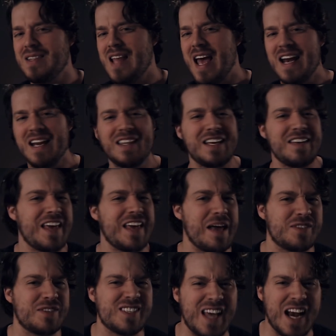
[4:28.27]
anything in the
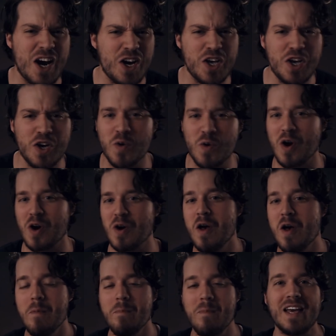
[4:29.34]
game scare you or
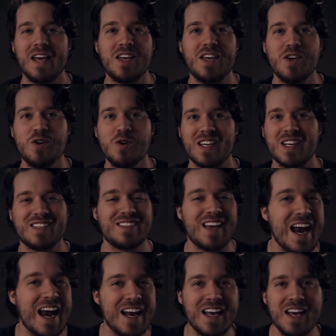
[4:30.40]
make you
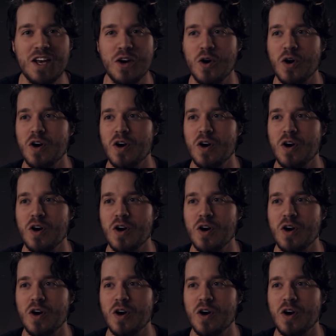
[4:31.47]
excited or